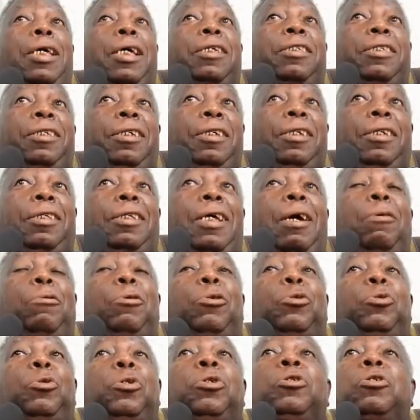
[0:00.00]
I see it, I
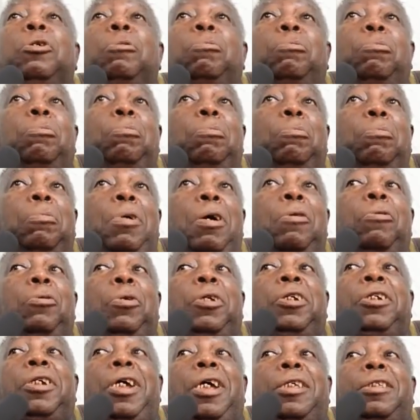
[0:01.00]
was doing some
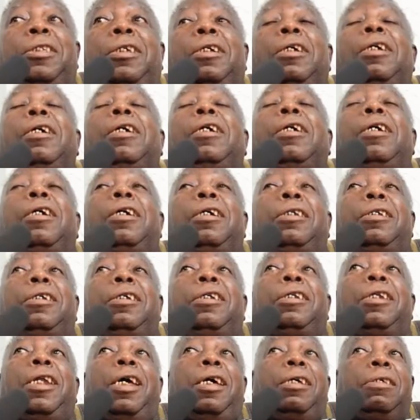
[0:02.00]
calculation. I say, in
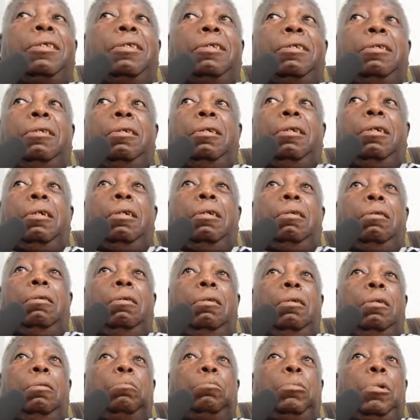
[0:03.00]
the next
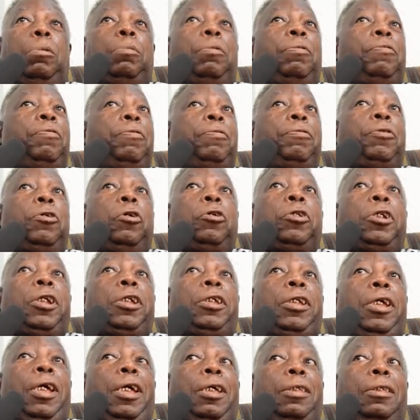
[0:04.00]
maybe 1,500
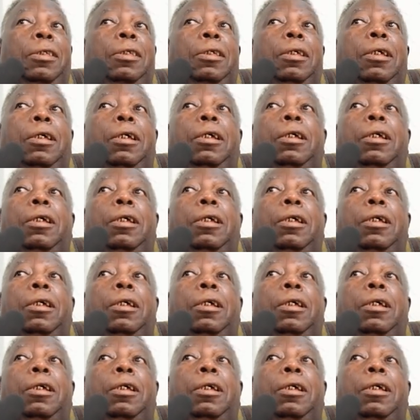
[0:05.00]
years,